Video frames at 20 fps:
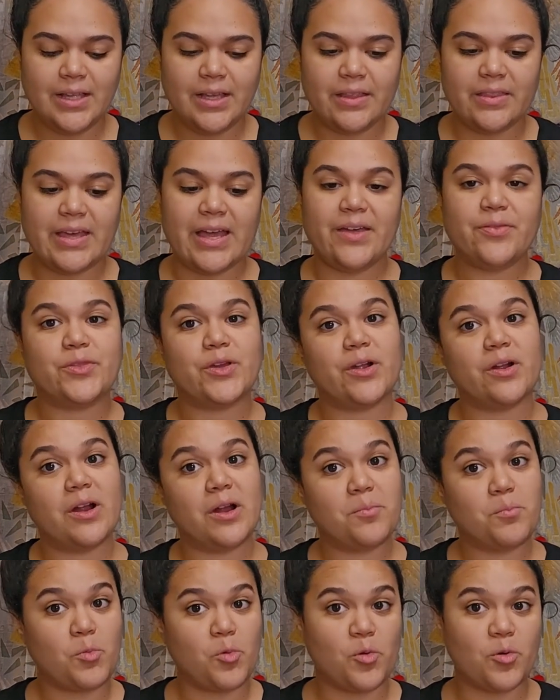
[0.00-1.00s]
that there
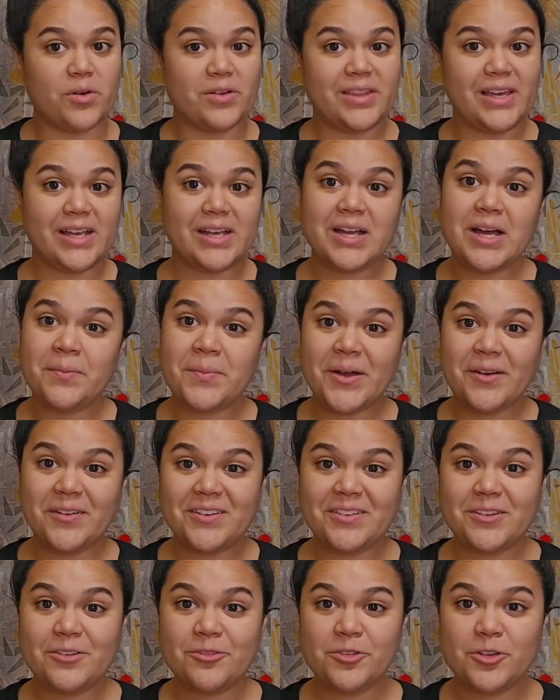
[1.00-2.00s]
are more that come out in
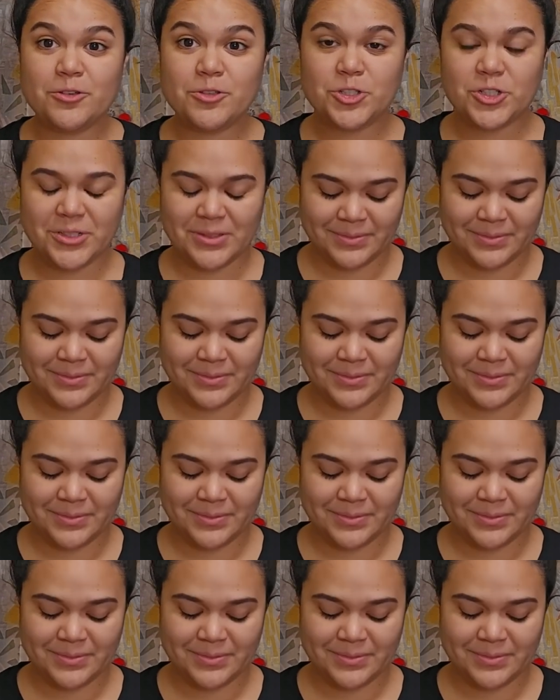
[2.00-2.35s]
the future.